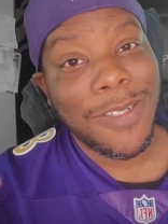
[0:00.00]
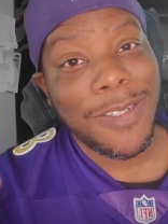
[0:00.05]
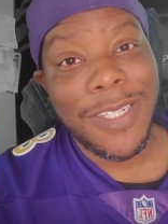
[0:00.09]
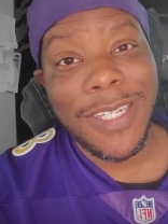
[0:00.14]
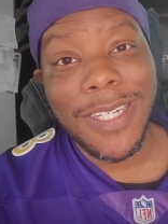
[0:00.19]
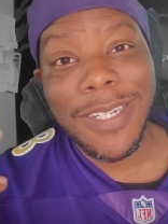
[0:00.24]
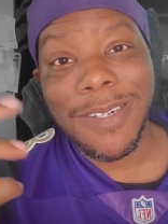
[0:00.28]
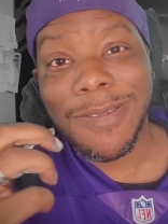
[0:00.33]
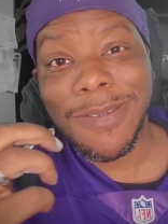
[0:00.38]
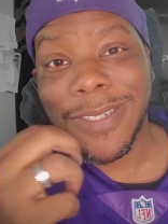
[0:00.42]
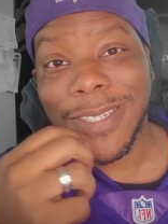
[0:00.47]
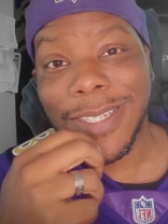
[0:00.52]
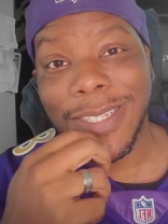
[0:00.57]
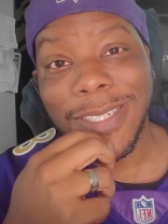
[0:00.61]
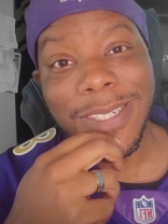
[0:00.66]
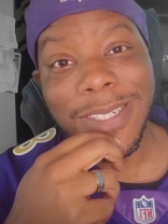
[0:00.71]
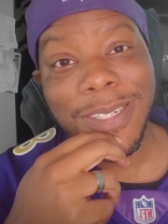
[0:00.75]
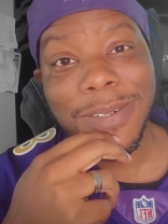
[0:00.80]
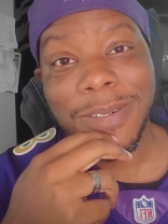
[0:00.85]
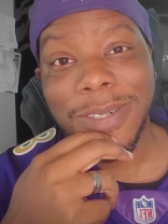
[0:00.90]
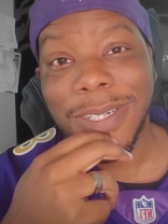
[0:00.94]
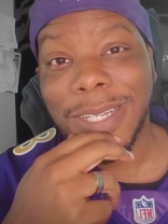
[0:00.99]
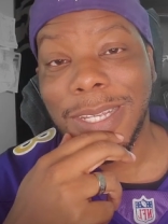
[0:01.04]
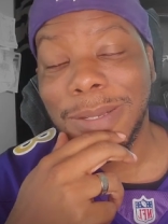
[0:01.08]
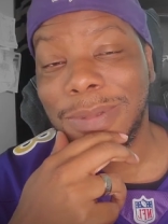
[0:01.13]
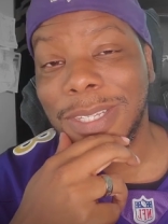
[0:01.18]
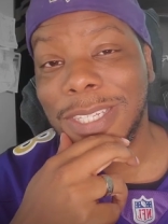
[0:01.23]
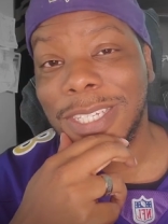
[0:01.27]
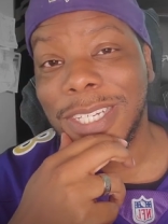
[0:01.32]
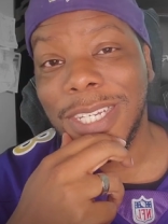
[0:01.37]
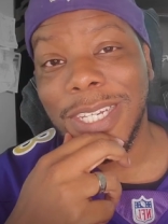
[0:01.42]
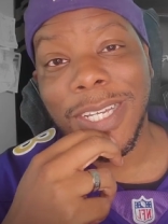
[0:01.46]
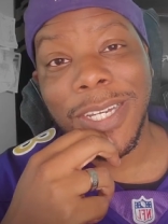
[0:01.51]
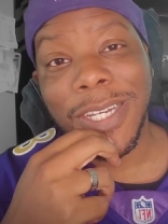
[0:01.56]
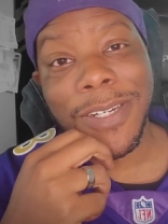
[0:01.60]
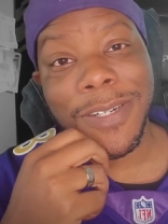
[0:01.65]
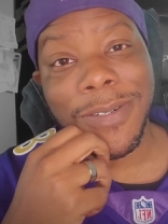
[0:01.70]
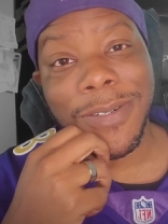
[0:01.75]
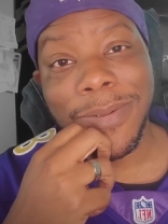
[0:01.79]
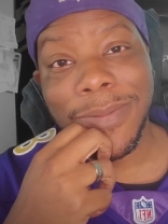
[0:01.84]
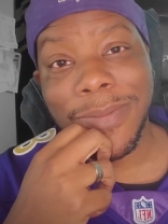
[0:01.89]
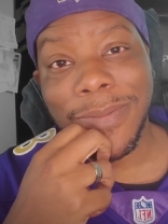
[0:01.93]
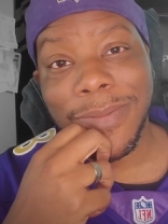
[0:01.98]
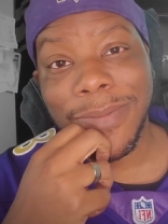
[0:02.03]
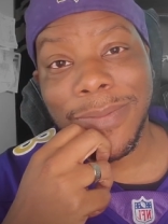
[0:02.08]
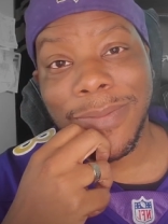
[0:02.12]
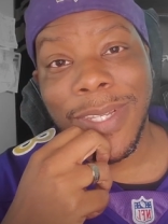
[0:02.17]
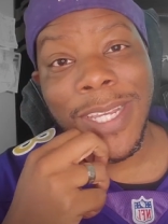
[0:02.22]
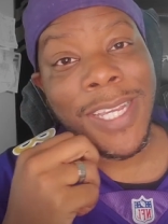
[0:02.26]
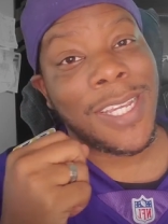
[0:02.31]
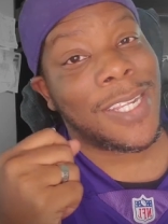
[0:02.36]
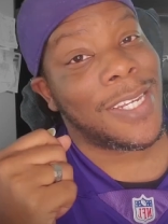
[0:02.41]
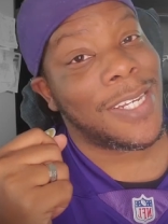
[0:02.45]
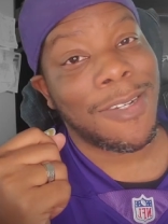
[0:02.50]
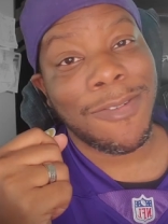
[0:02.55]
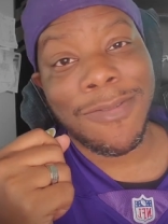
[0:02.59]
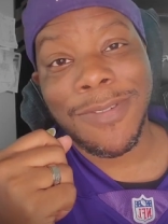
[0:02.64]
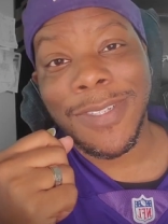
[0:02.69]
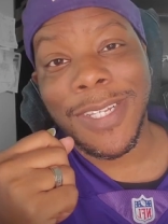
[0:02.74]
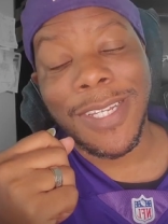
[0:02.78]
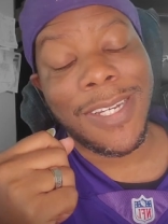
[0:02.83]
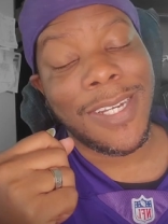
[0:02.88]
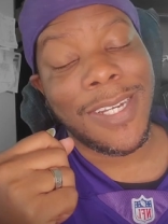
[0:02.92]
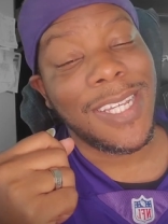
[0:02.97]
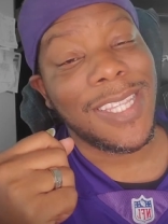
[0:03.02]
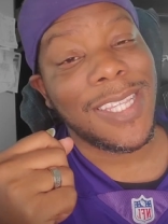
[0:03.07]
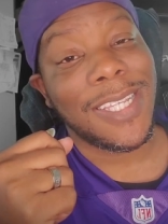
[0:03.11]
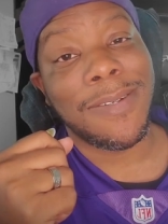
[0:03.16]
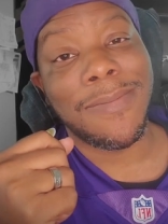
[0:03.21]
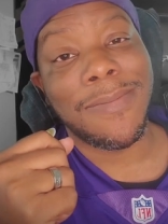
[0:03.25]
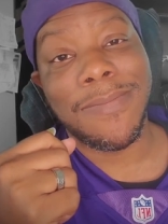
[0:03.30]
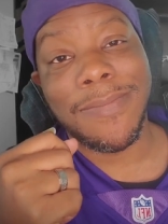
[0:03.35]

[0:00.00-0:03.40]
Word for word: she gonna she gonna keep the G code. Don't say nothing.